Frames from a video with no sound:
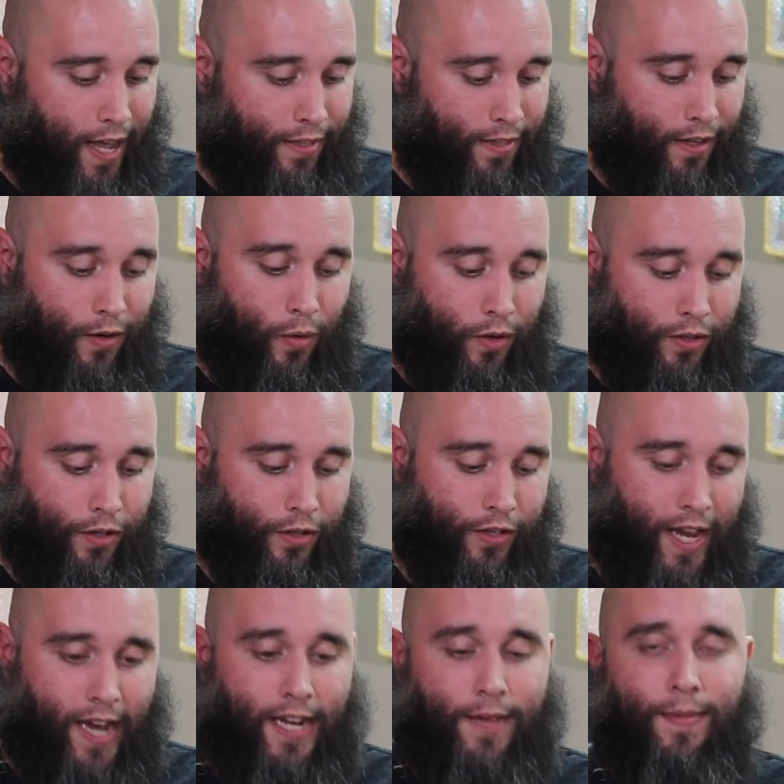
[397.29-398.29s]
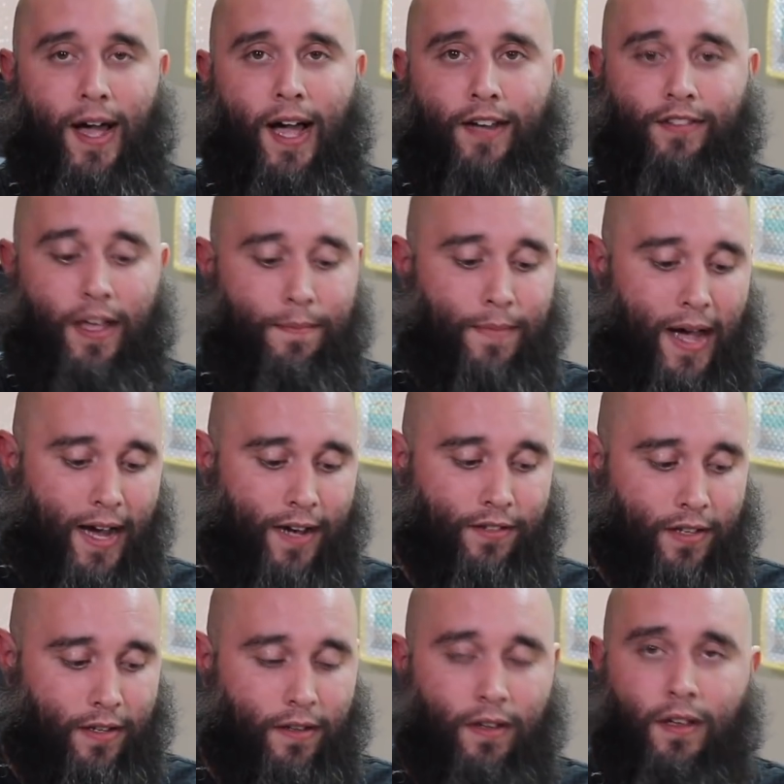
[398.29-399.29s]
at the Quilter's Candy Box
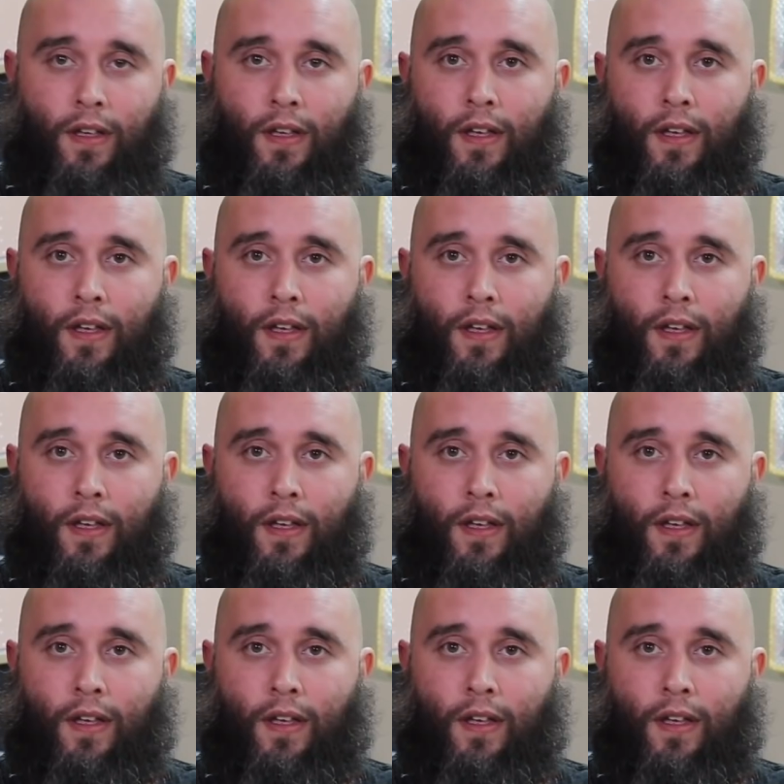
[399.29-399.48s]
unboxing.